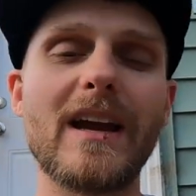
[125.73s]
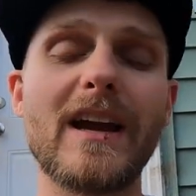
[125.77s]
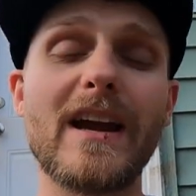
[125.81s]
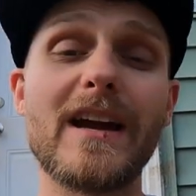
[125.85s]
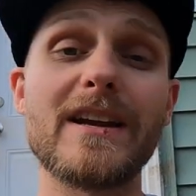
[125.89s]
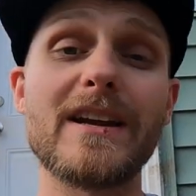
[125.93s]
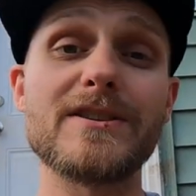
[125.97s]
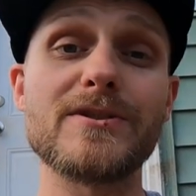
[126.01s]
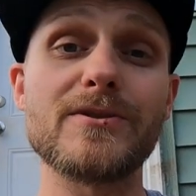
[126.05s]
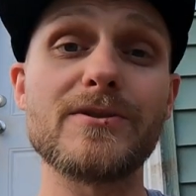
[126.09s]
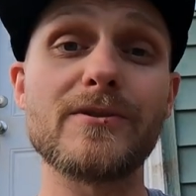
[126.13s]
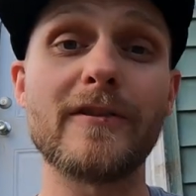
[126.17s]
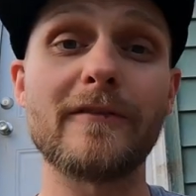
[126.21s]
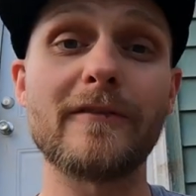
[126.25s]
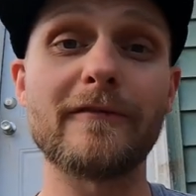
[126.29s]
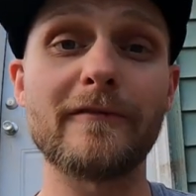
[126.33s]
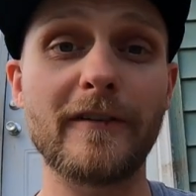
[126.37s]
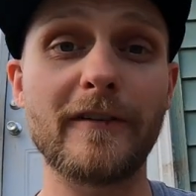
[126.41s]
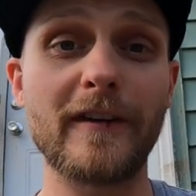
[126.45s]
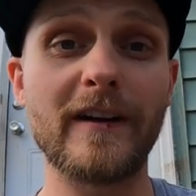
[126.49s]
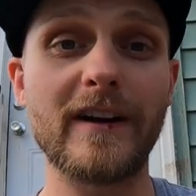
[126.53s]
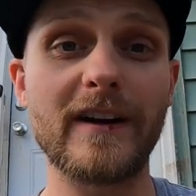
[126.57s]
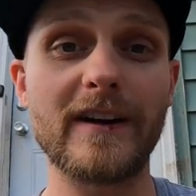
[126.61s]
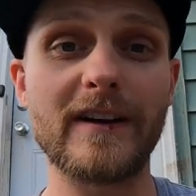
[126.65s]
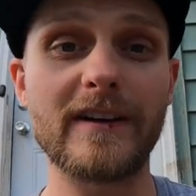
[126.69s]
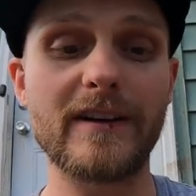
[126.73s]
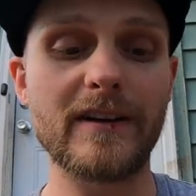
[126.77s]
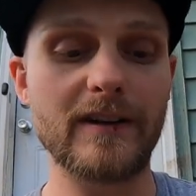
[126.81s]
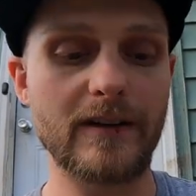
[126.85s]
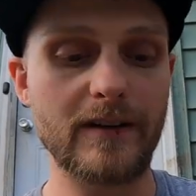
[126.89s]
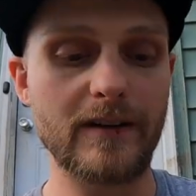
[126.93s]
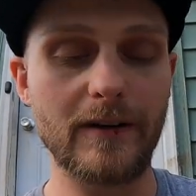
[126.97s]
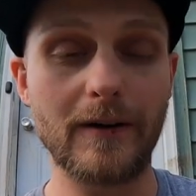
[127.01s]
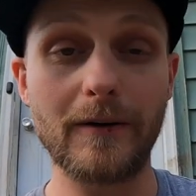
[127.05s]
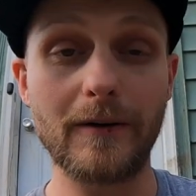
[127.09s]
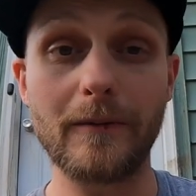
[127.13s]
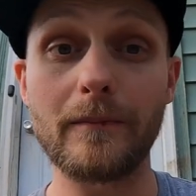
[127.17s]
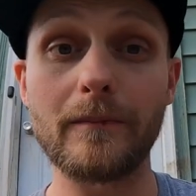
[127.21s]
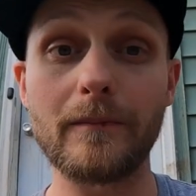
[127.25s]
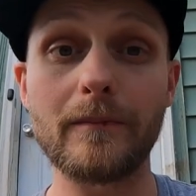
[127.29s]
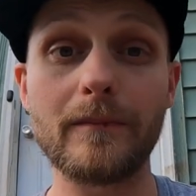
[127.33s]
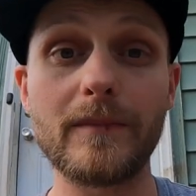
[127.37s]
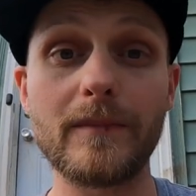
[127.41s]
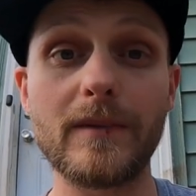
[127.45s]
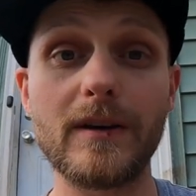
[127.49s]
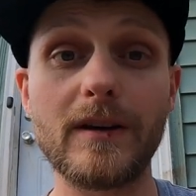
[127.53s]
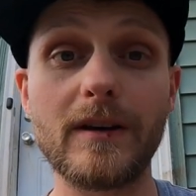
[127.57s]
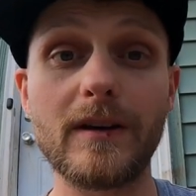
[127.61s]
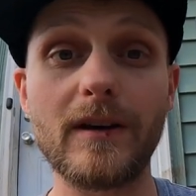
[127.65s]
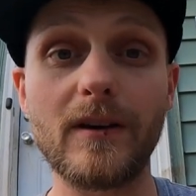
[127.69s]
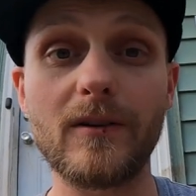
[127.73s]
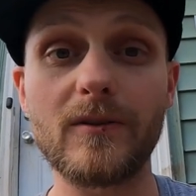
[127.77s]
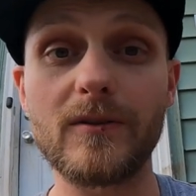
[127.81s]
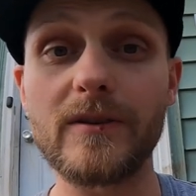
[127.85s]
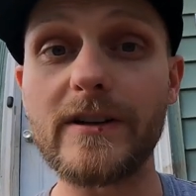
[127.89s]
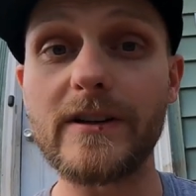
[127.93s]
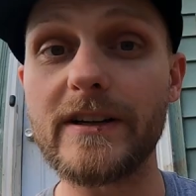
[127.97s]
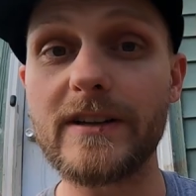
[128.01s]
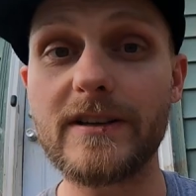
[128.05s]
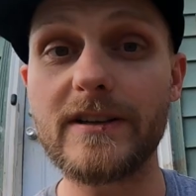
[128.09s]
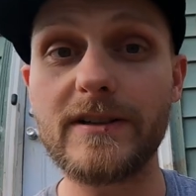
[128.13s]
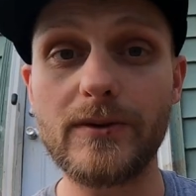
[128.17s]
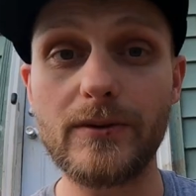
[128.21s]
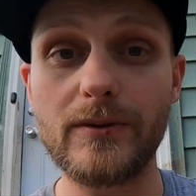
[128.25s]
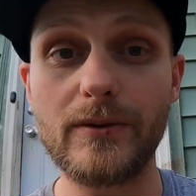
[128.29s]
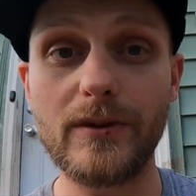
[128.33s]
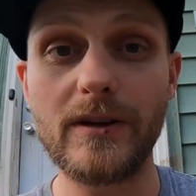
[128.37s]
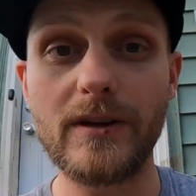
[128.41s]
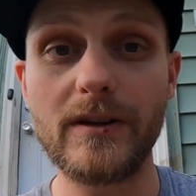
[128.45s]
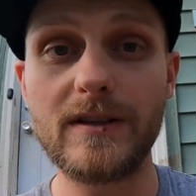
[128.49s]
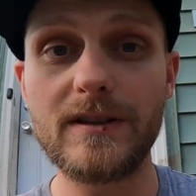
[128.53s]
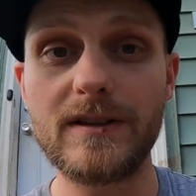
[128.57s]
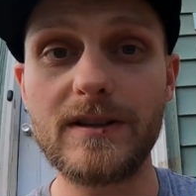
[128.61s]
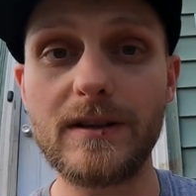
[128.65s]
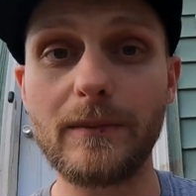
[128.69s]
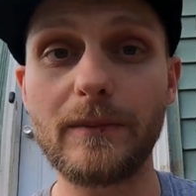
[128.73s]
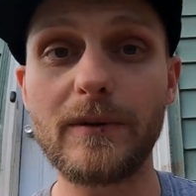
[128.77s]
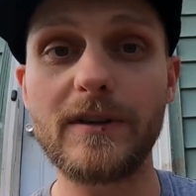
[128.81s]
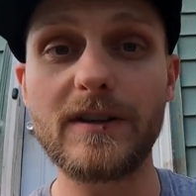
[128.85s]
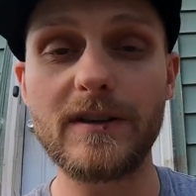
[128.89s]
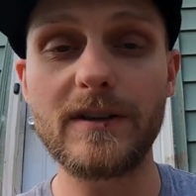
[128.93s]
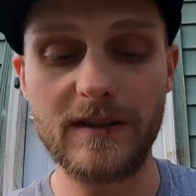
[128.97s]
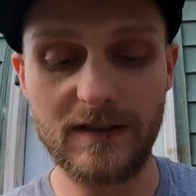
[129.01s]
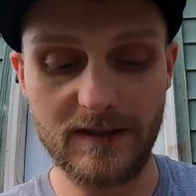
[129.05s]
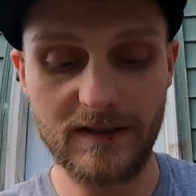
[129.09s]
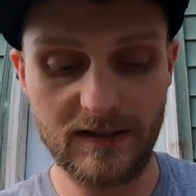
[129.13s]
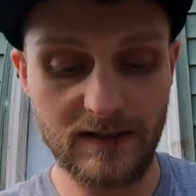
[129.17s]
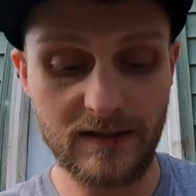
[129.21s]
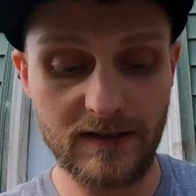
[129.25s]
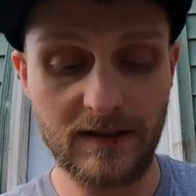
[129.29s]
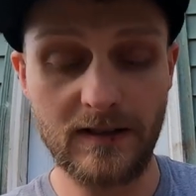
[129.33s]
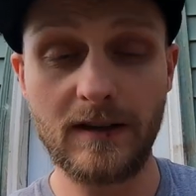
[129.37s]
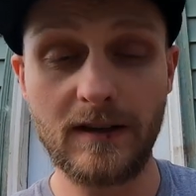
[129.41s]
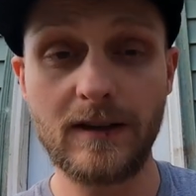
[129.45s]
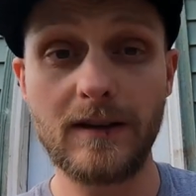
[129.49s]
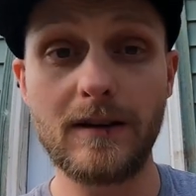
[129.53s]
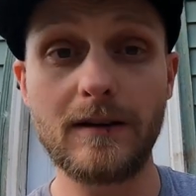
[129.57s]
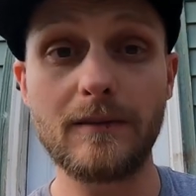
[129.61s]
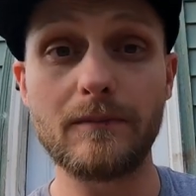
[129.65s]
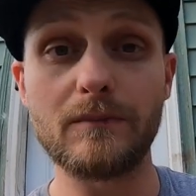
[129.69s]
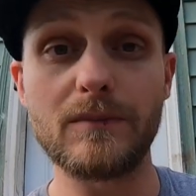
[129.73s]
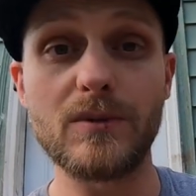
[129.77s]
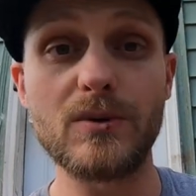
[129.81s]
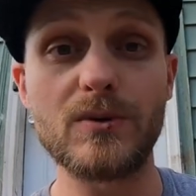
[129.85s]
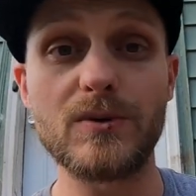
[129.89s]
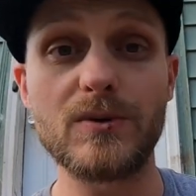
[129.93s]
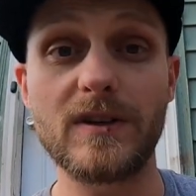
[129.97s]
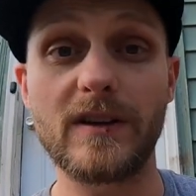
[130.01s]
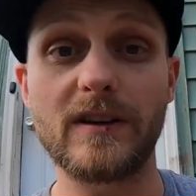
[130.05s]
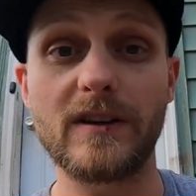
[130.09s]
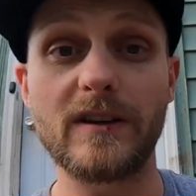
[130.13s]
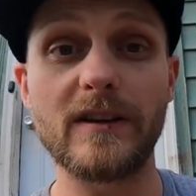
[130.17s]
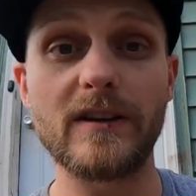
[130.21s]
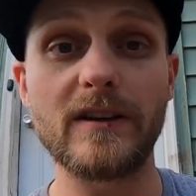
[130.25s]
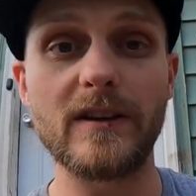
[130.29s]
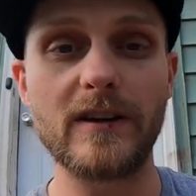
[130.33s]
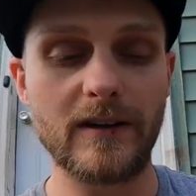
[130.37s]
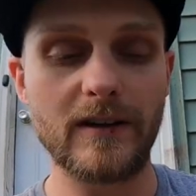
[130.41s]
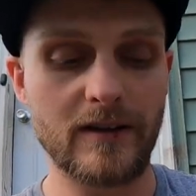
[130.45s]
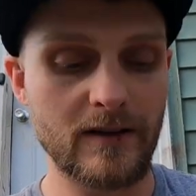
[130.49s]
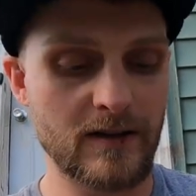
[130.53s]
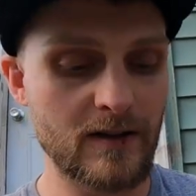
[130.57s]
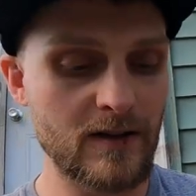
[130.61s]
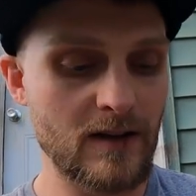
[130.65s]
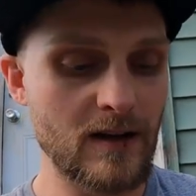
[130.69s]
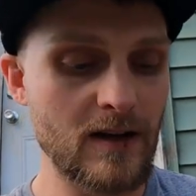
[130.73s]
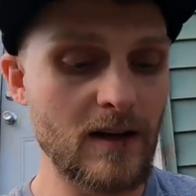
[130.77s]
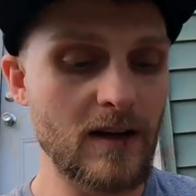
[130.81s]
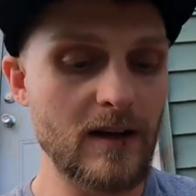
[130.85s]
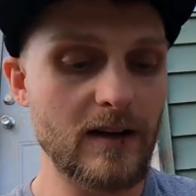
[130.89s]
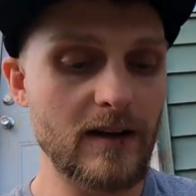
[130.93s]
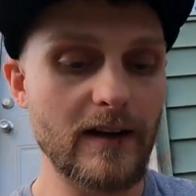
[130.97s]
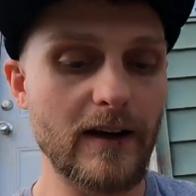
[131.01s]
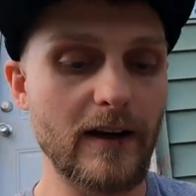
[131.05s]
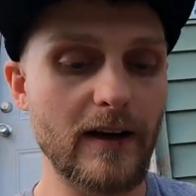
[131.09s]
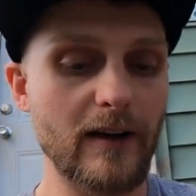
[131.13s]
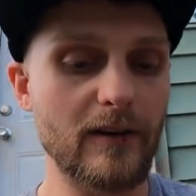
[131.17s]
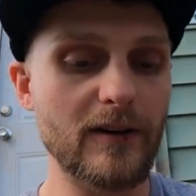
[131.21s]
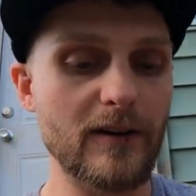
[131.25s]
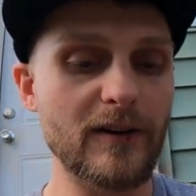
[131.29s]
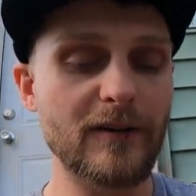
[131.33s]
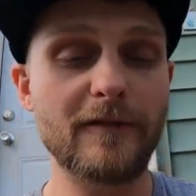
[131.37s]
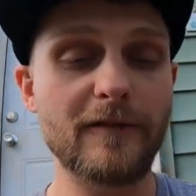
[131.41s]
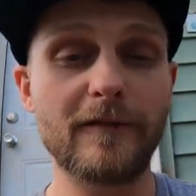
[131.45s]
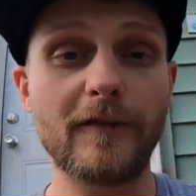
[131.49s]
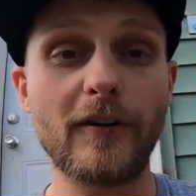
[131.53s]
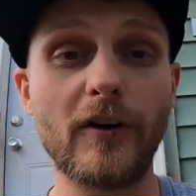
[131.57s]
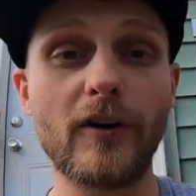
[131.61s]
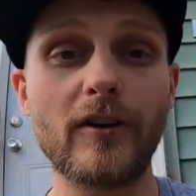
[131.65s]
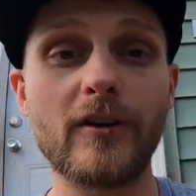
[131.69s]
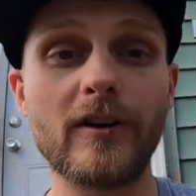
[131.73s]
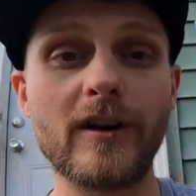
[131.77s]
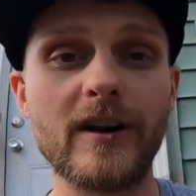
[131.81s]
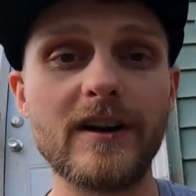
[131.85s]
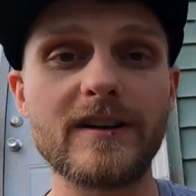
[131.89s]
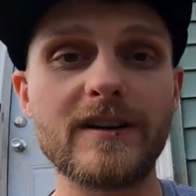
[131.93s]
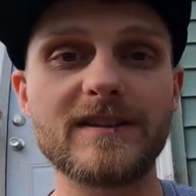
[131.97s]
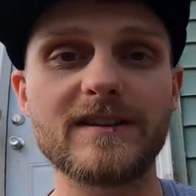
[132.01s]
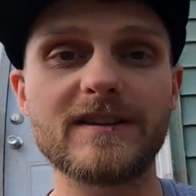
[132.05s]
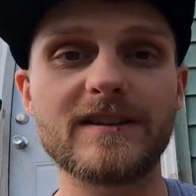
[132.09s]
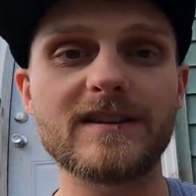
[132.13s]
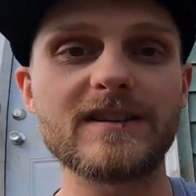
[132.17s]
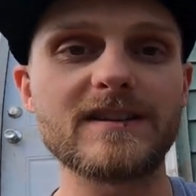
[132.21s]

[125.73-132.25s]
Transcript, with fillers: and you can find um, a link to some of his music there. Now, as far as